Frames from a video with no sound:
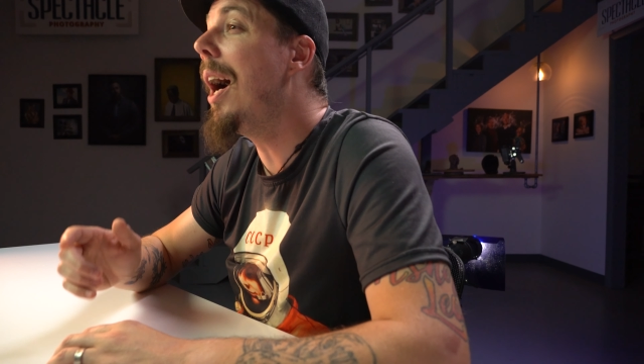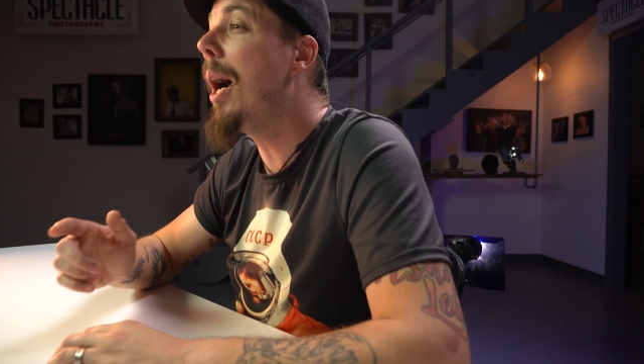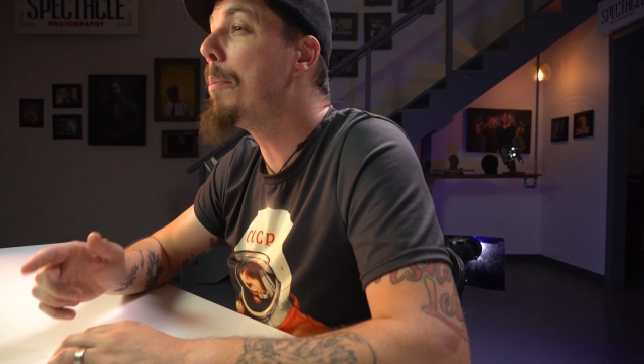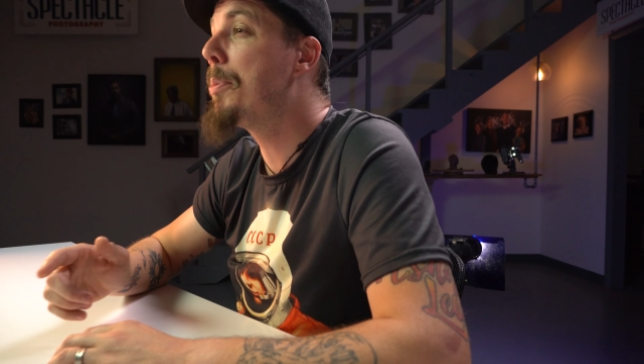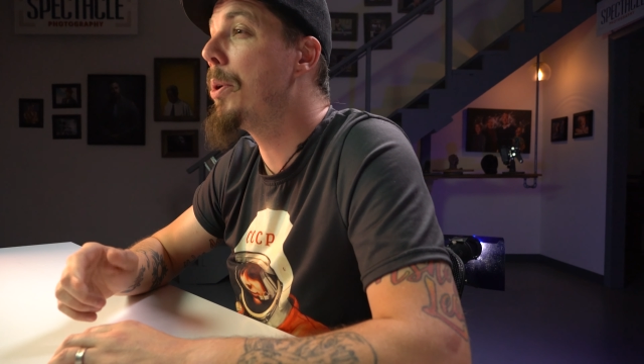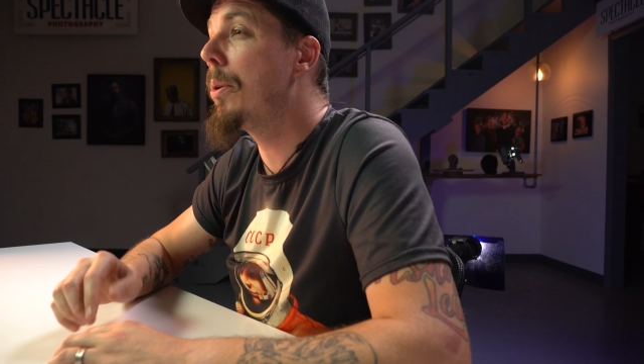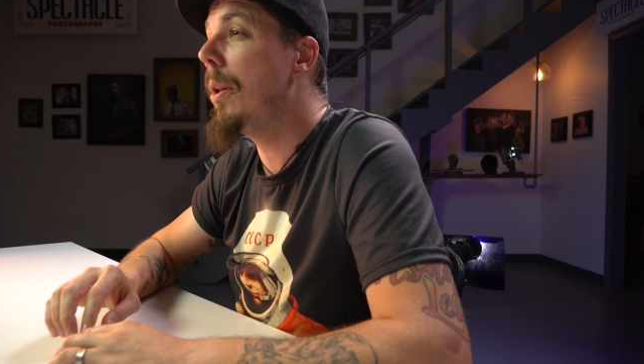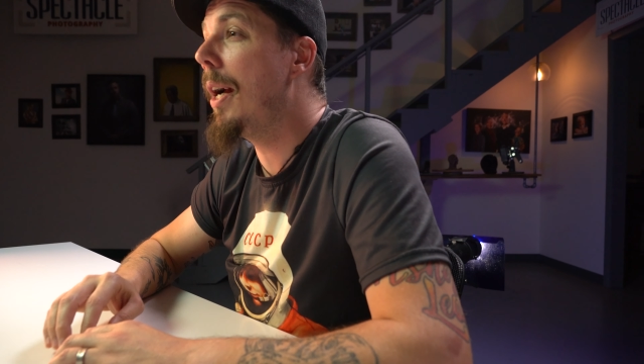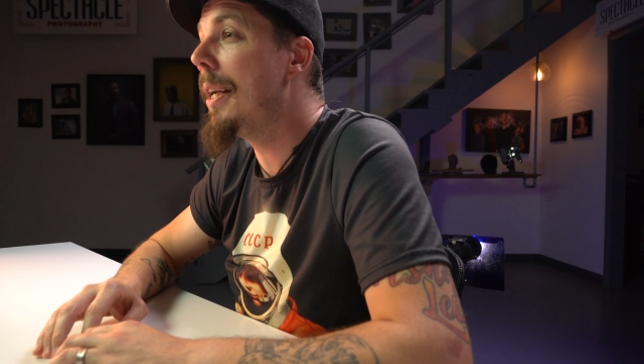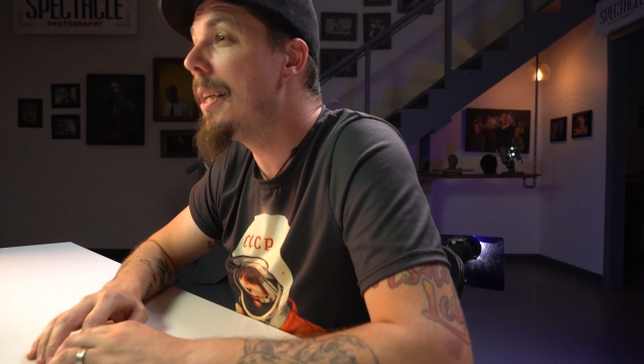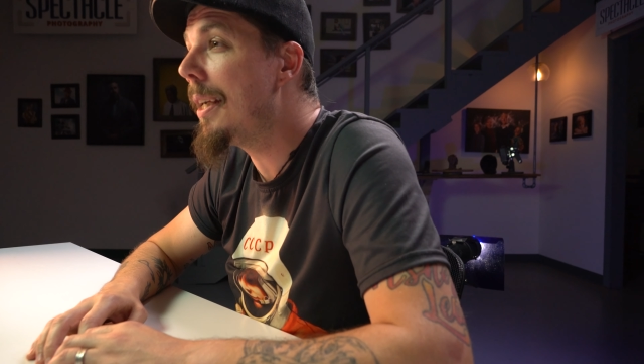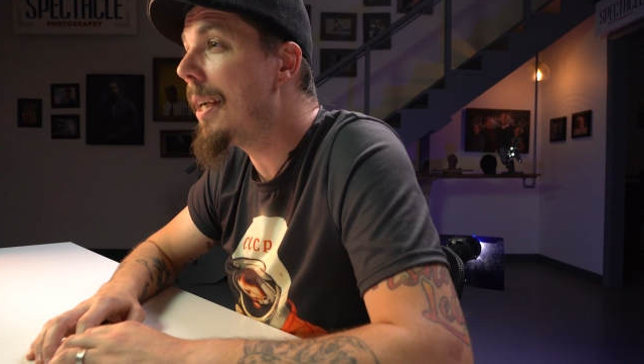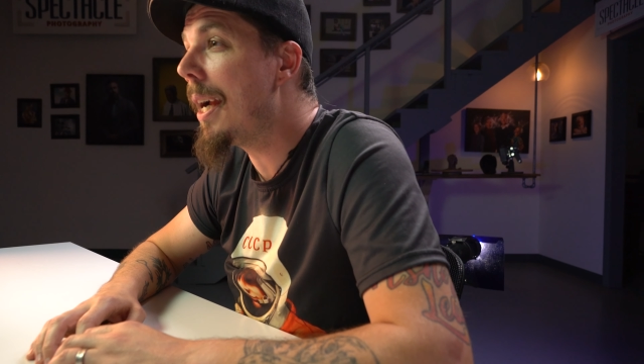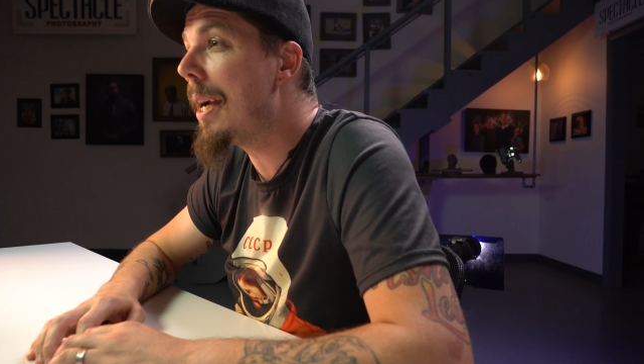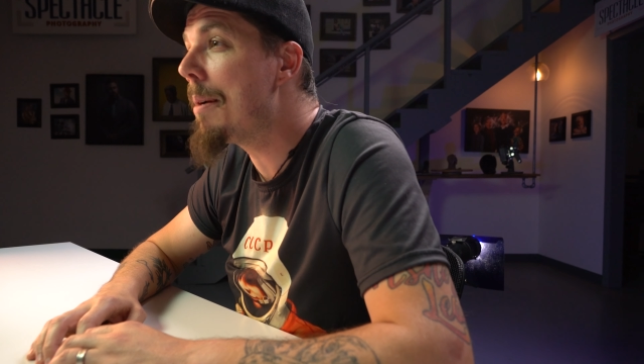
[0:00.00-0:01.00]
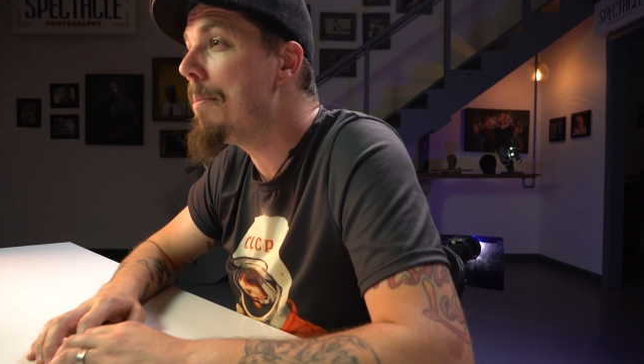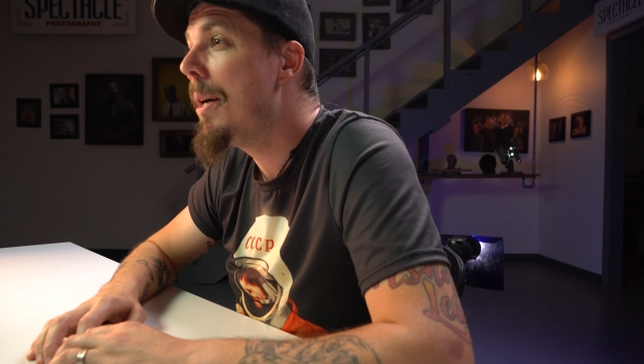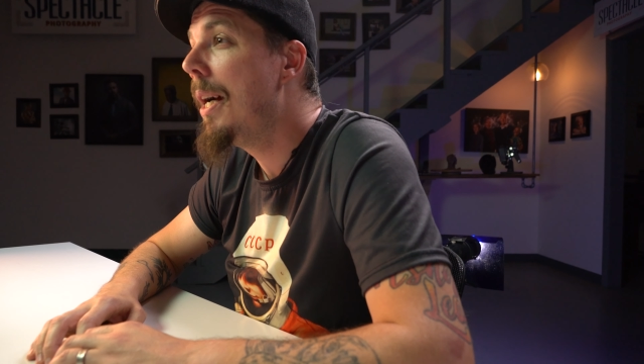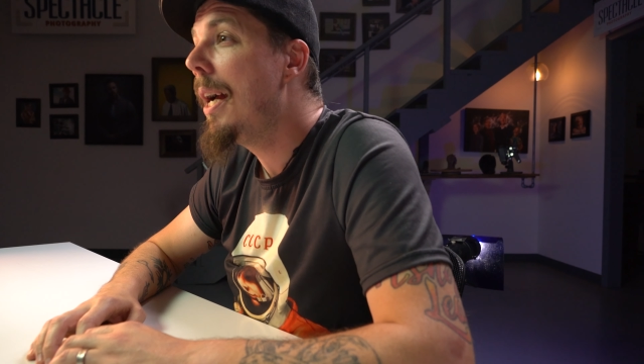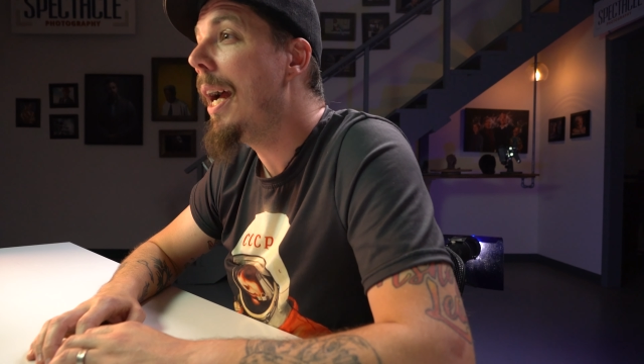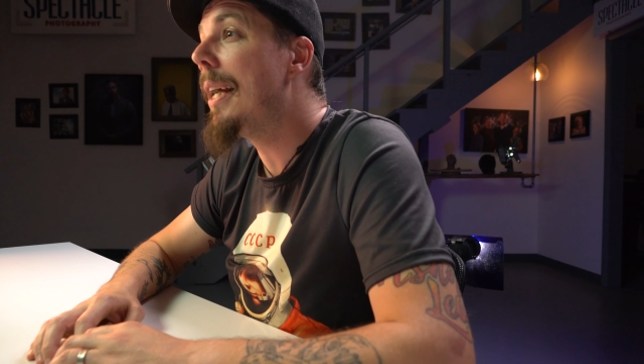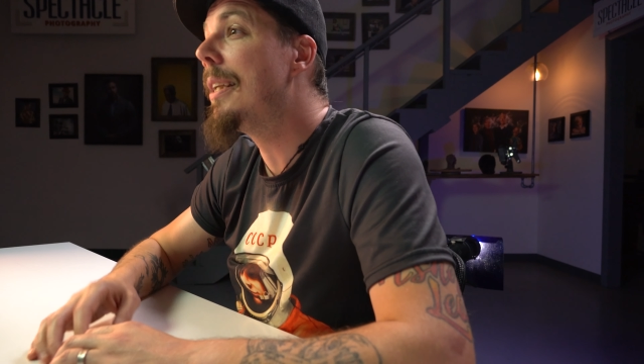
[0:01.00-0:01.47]
up your lighting
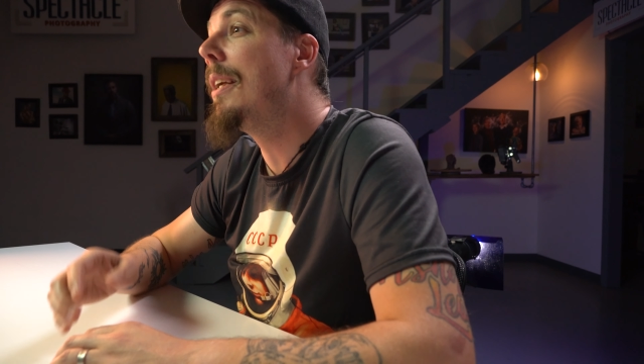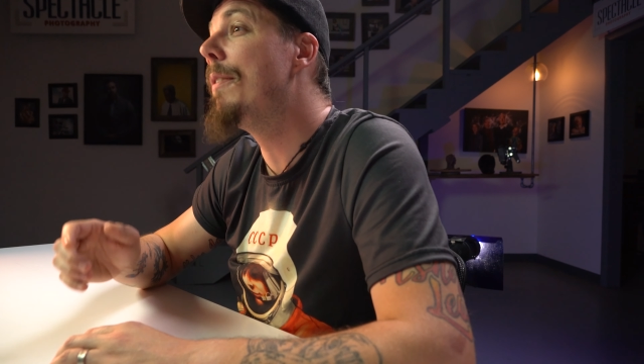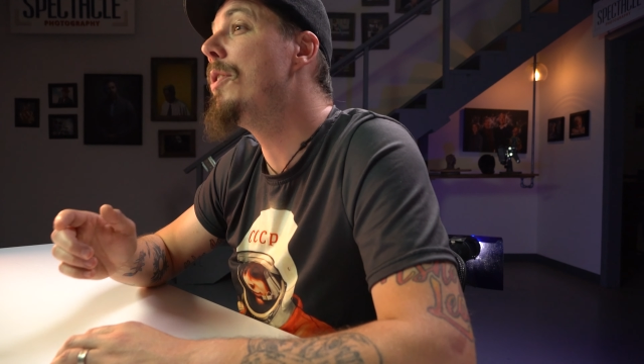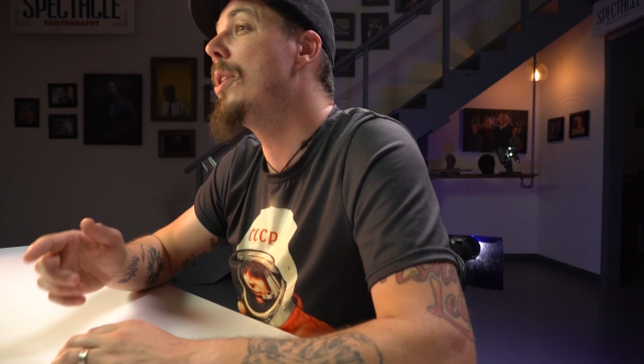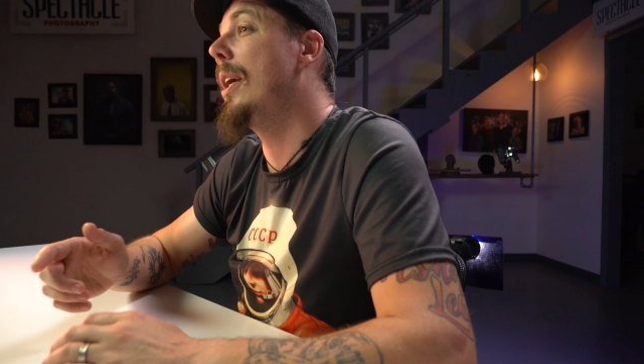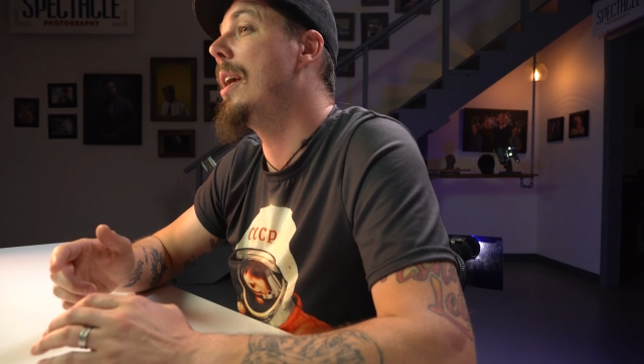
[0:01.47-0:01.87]
game, and give you